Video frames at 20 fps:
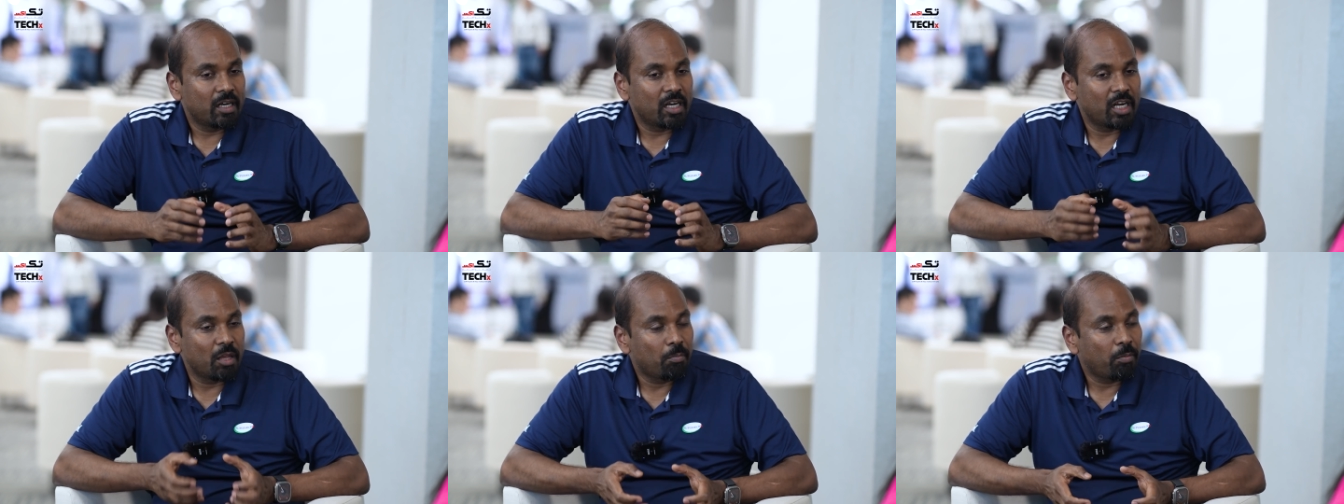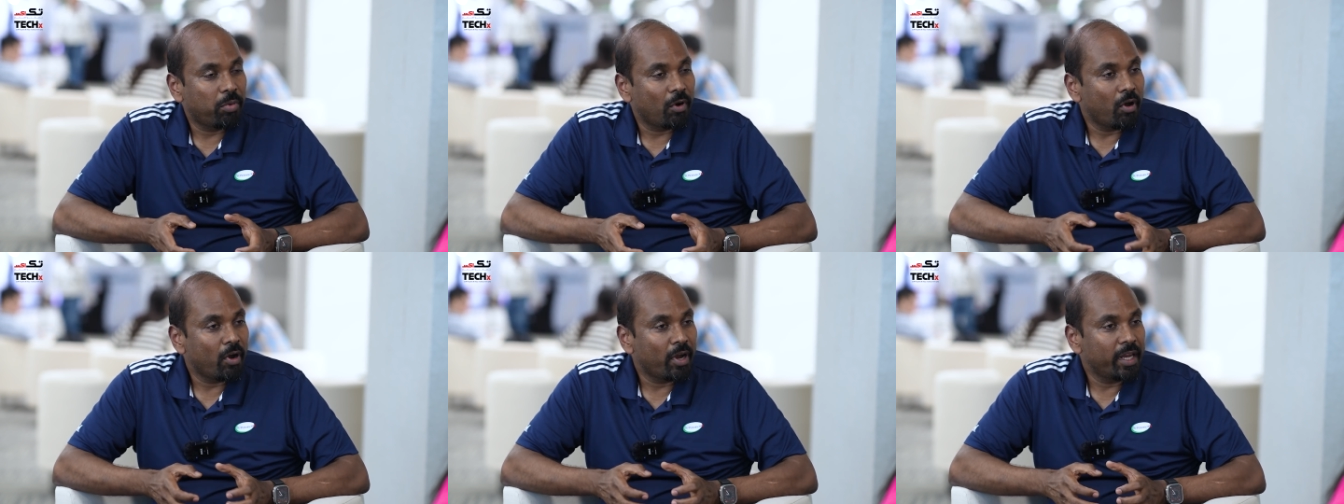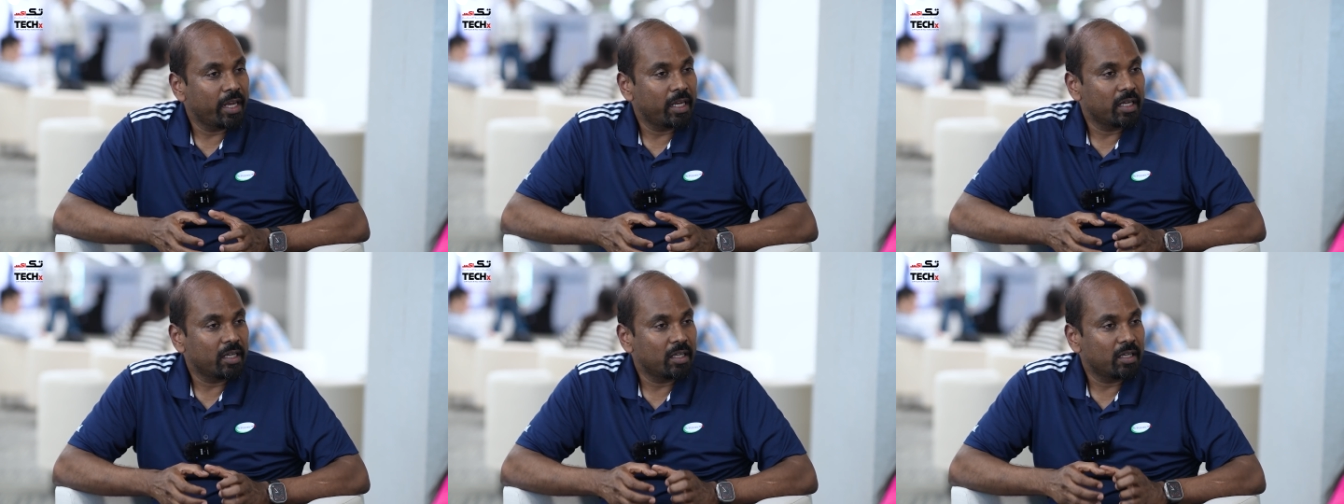
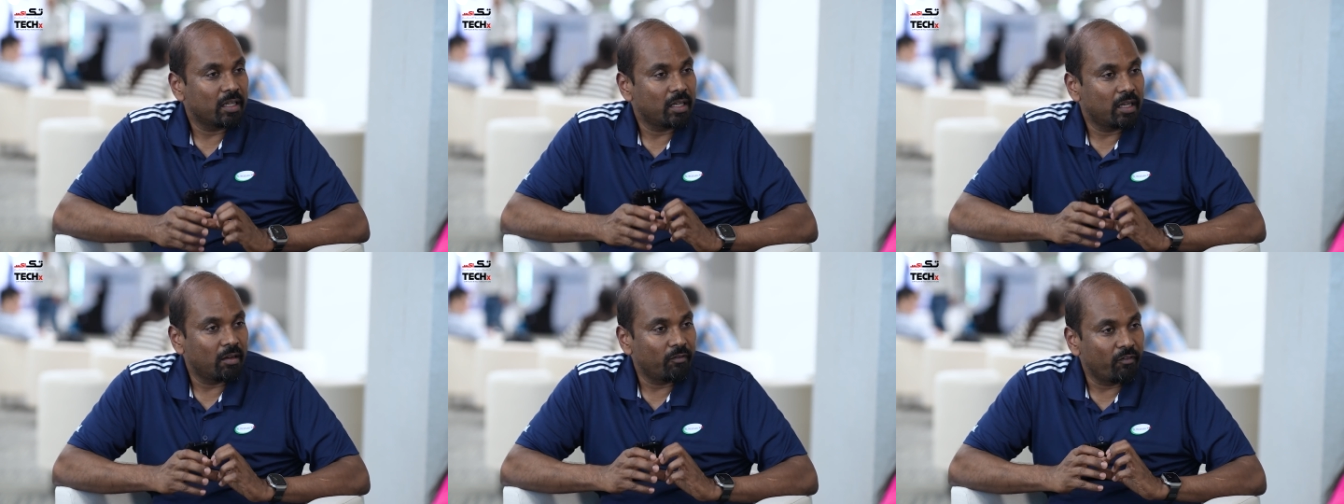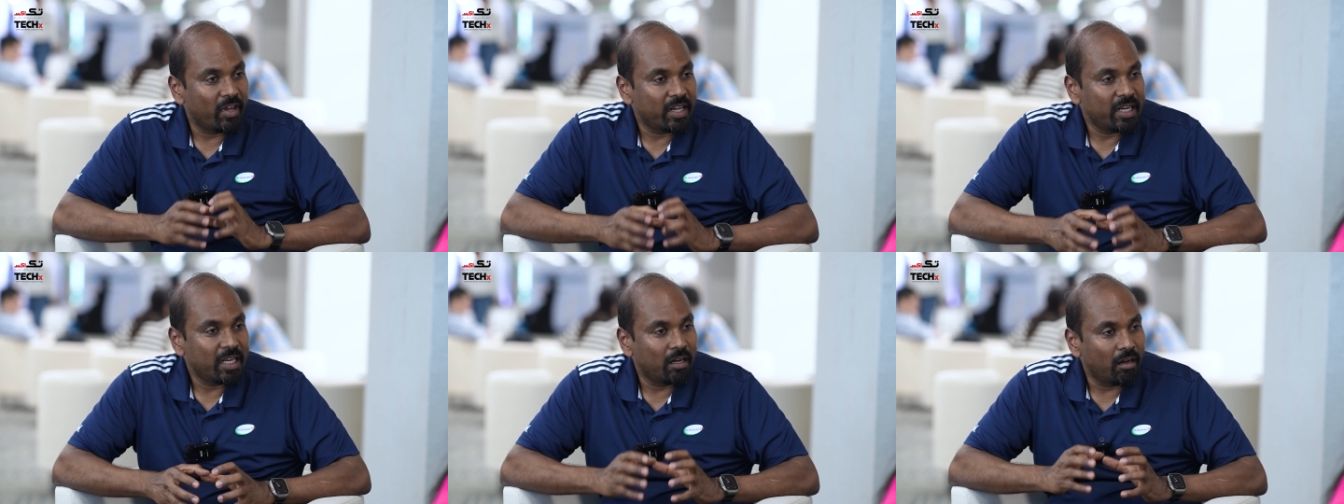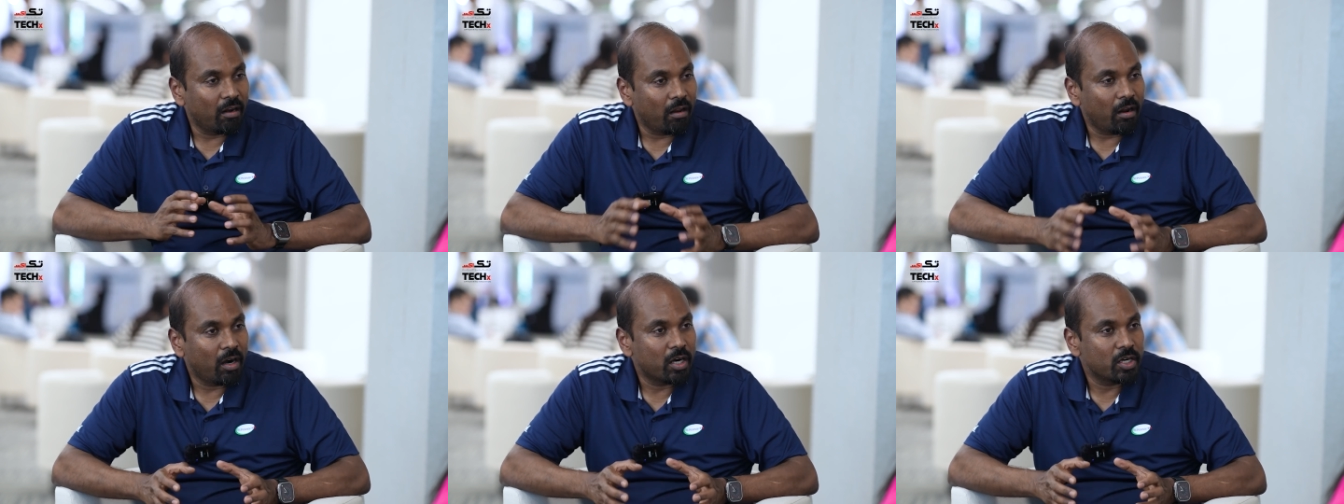deploying very
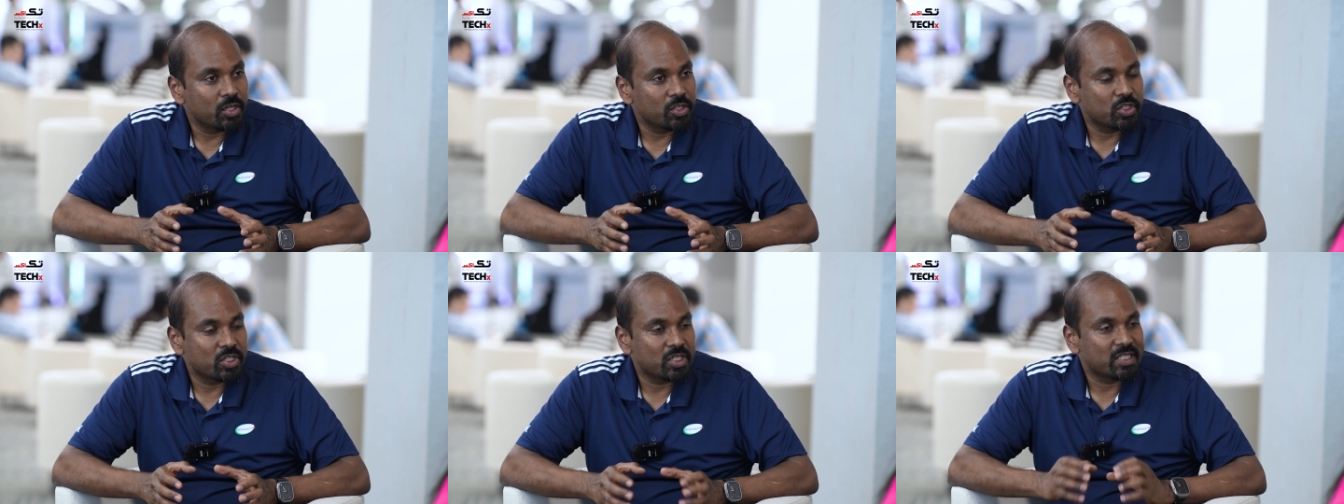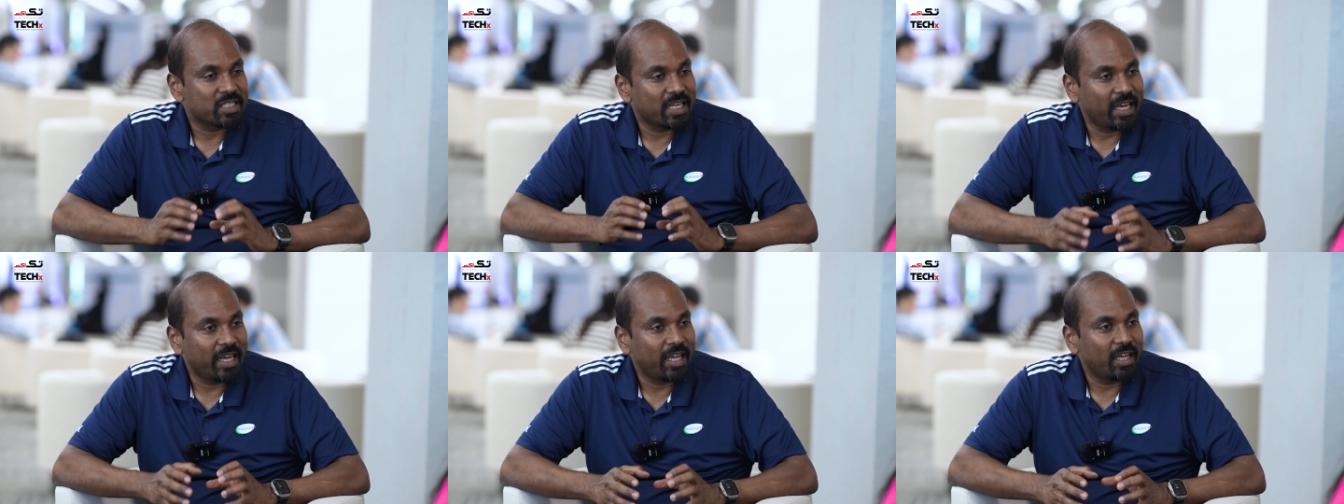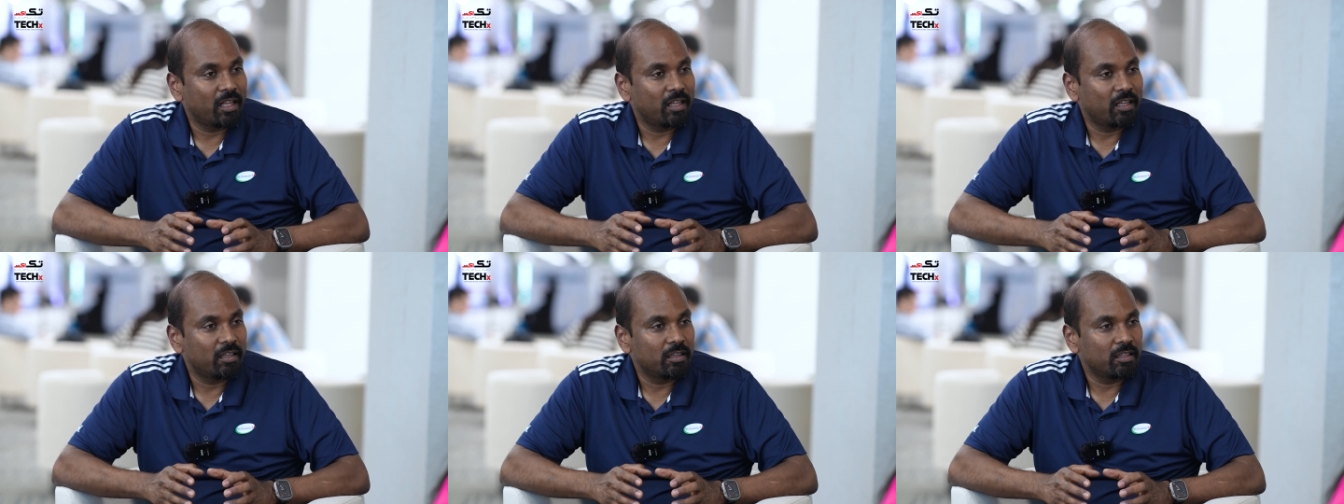large
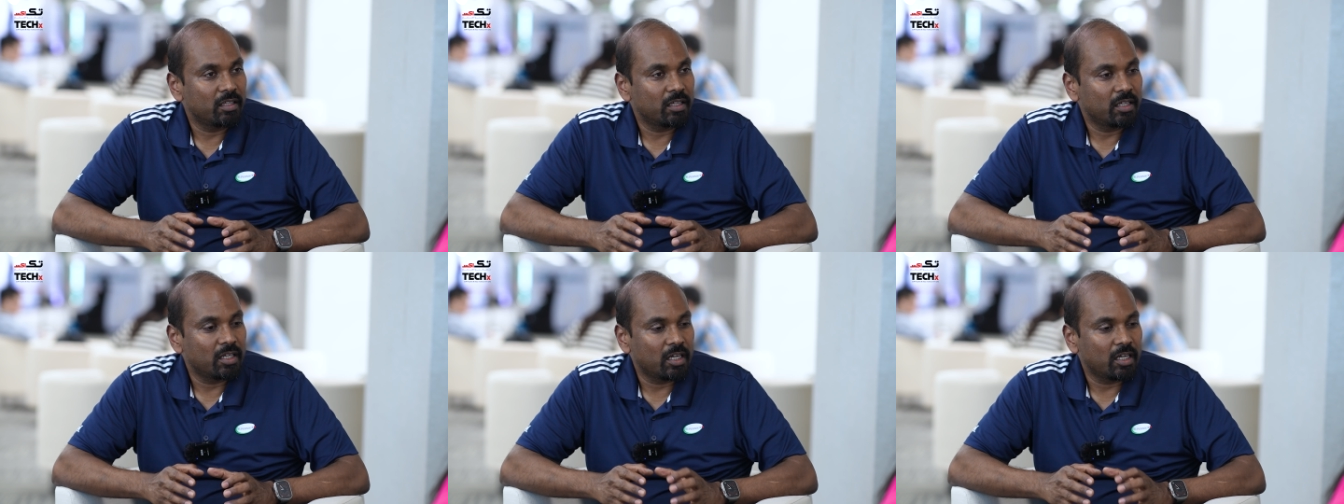scale